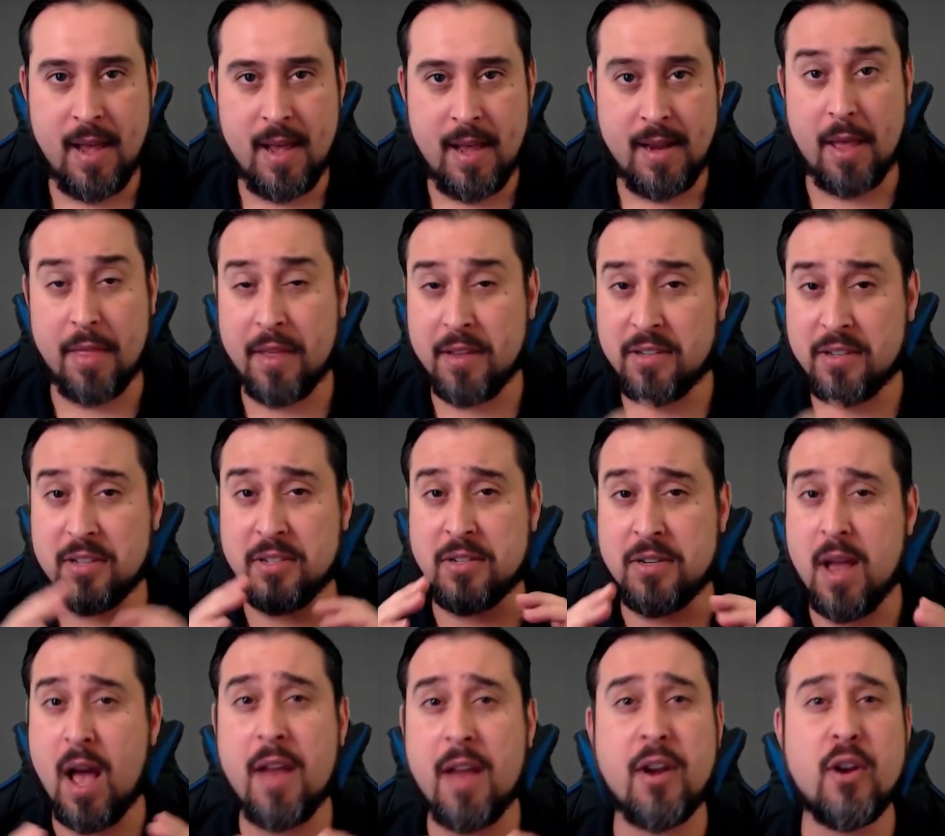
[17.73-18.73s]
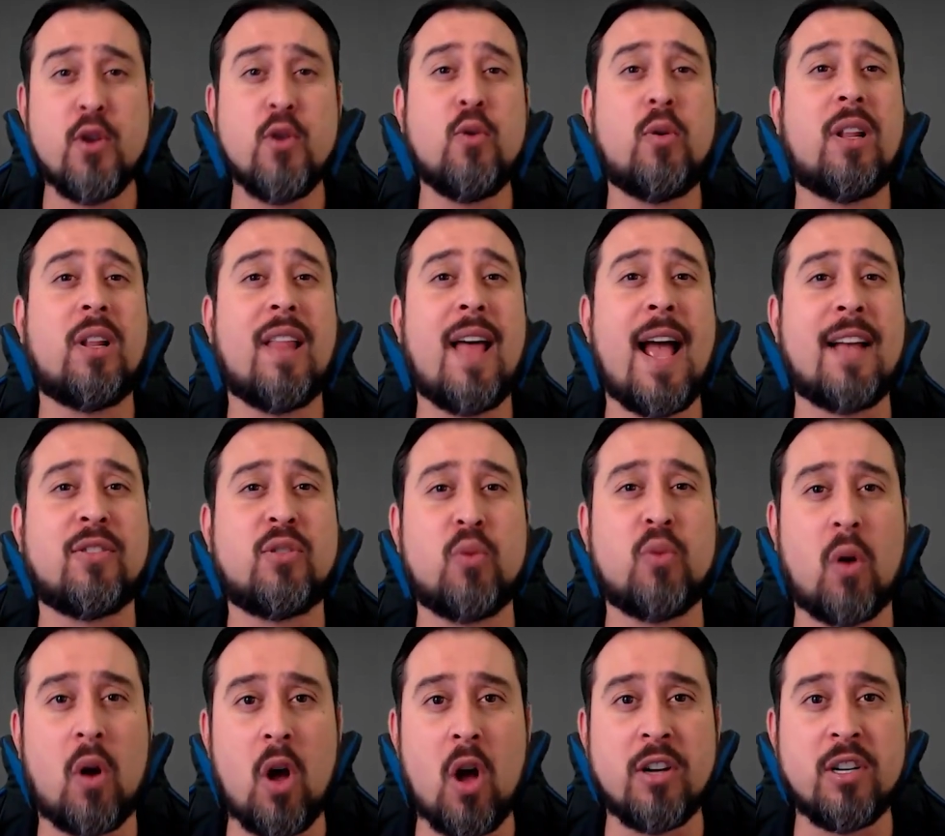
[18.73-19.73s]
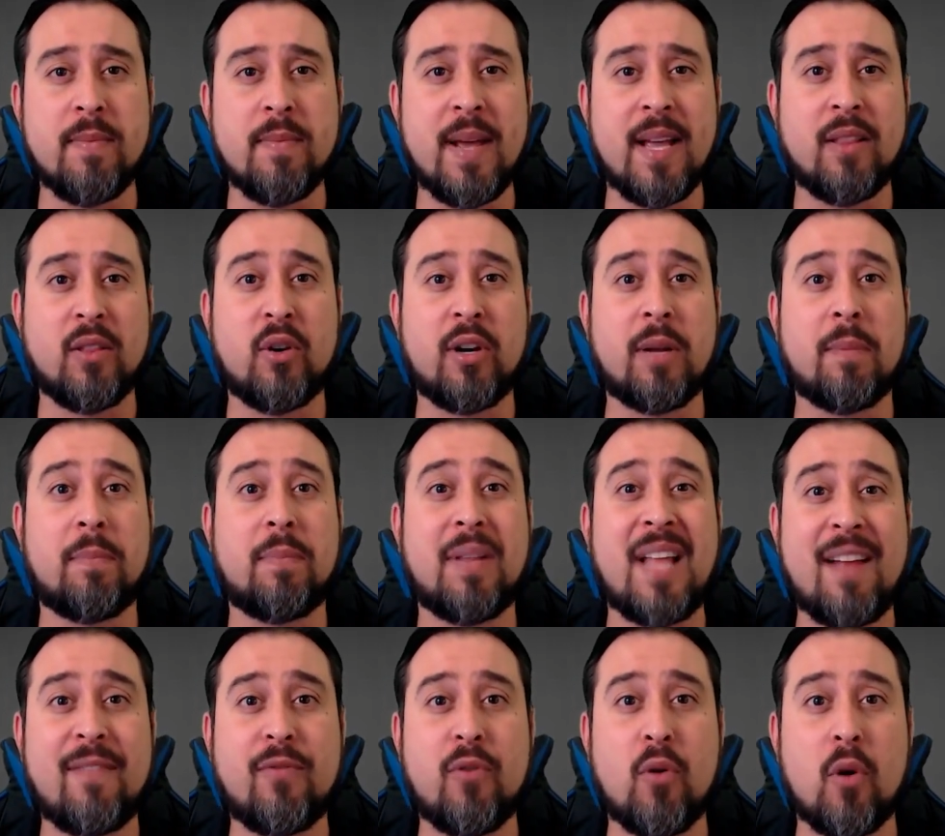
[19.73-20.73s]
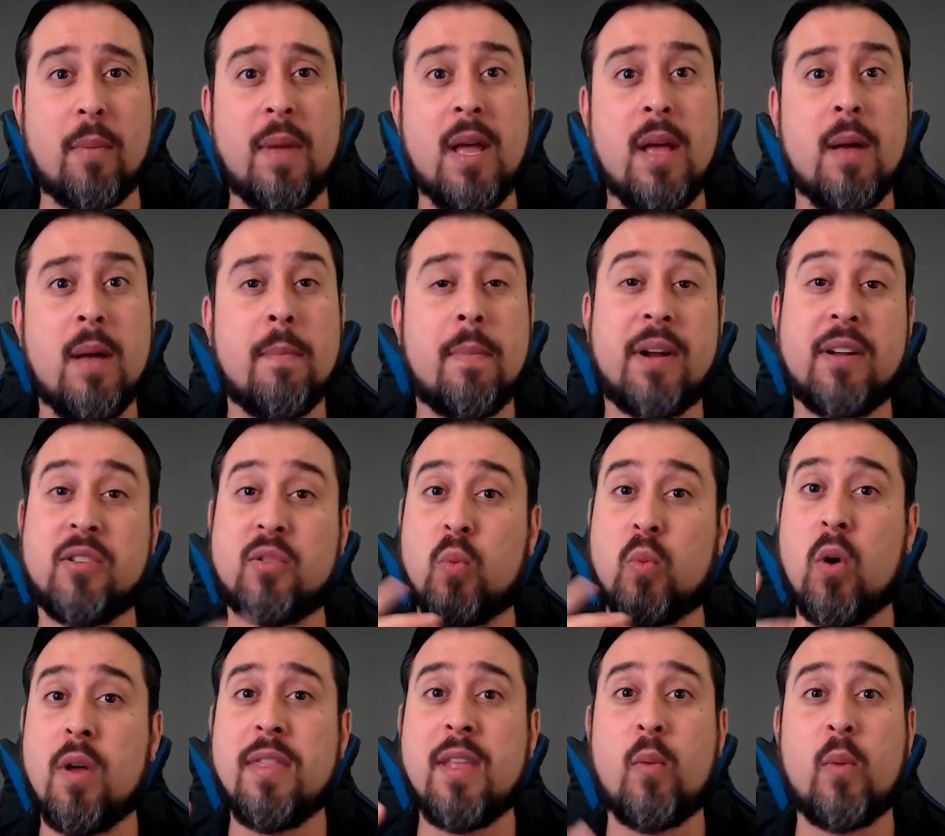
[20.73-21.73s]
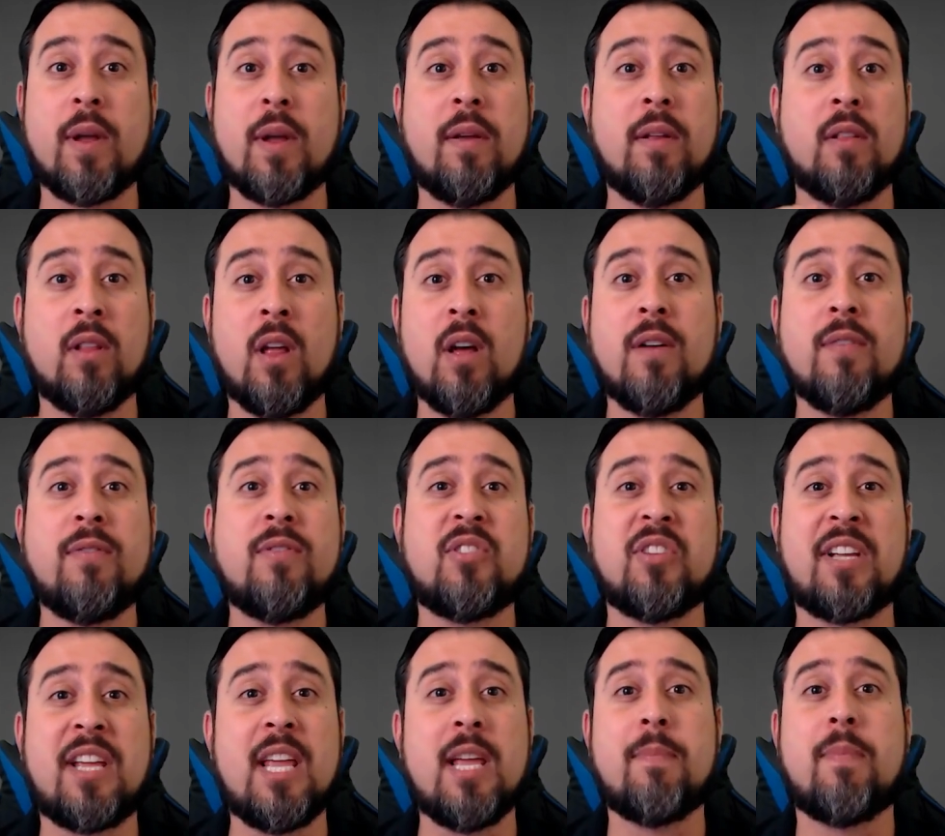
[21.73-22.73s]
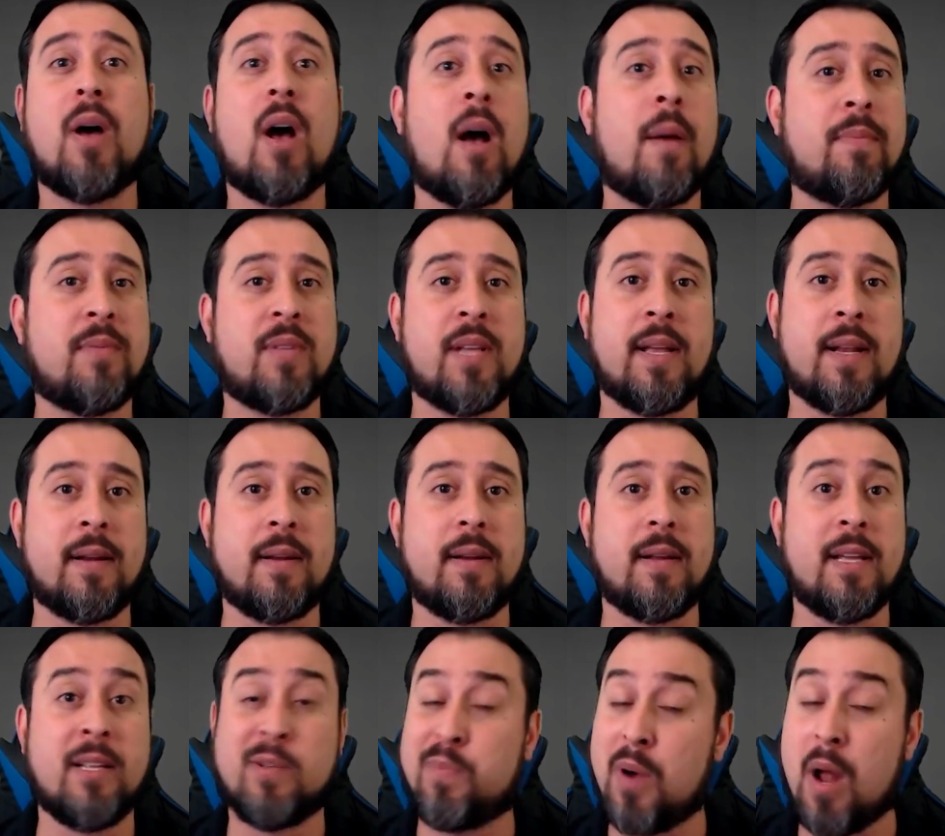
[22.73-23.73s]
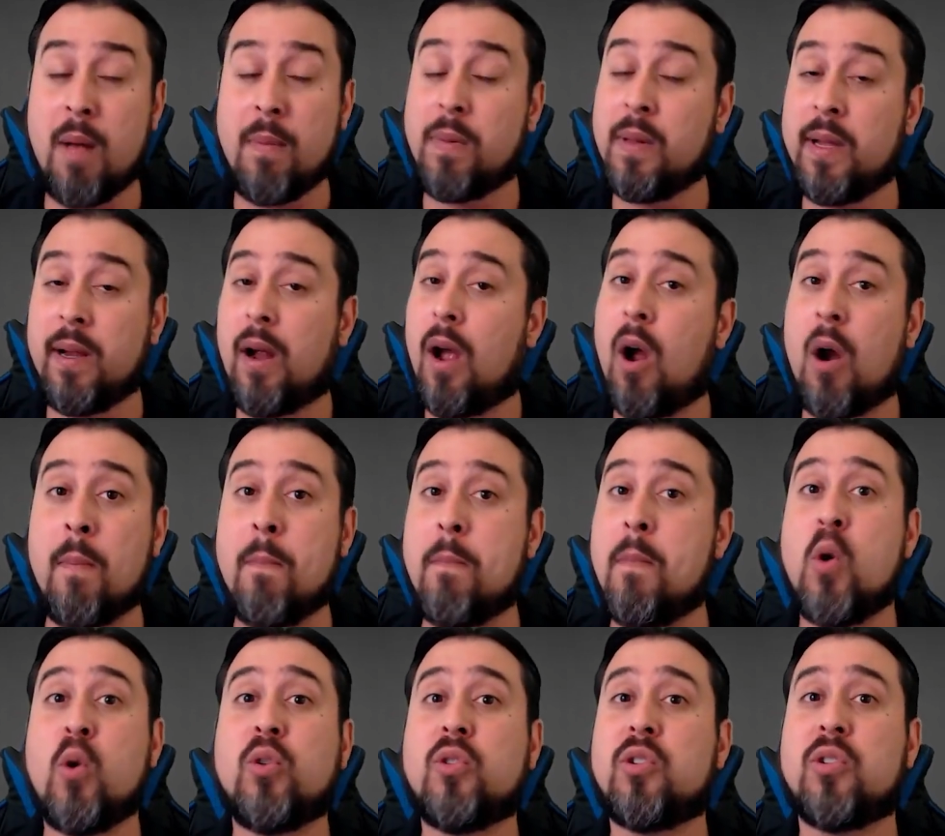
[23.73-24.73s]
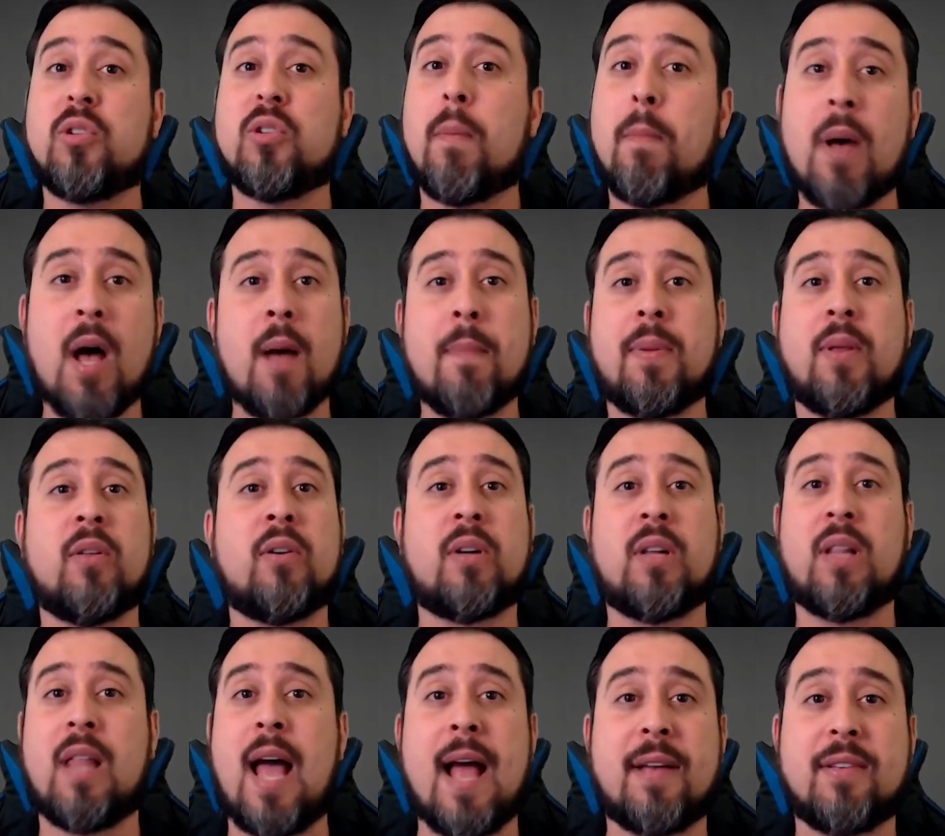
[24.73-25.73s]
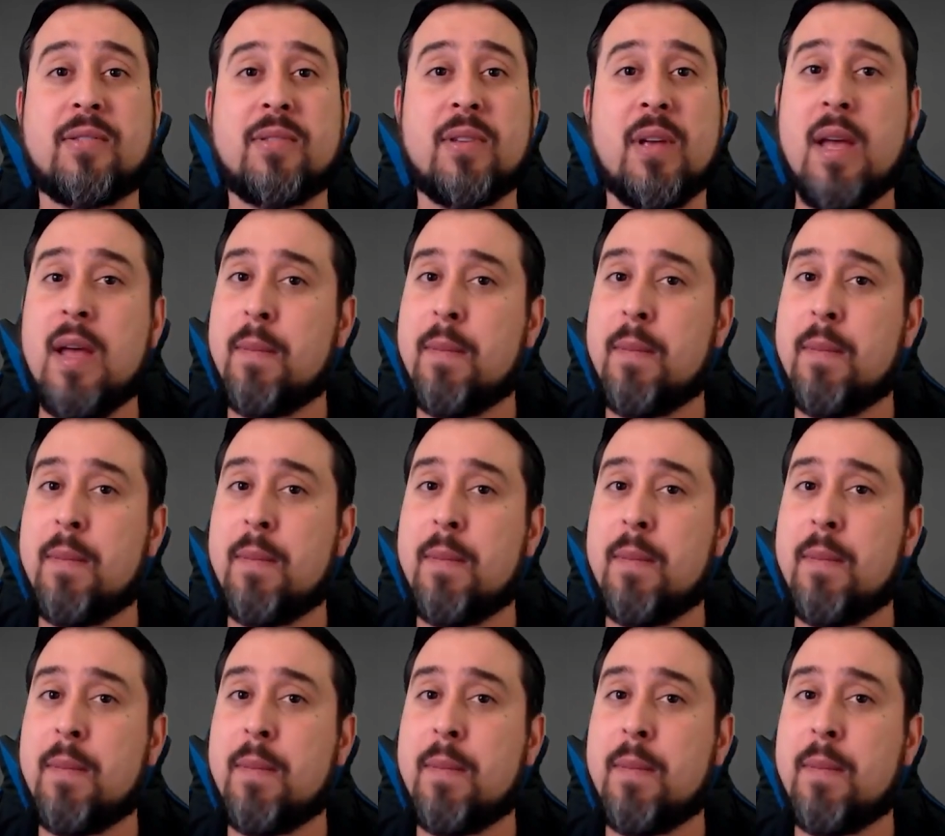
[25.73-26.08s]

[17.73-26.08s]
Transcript: Now, this is not a new class to our on demand learning platform, but it is one that we love to keep updated. It's probably our most popular class.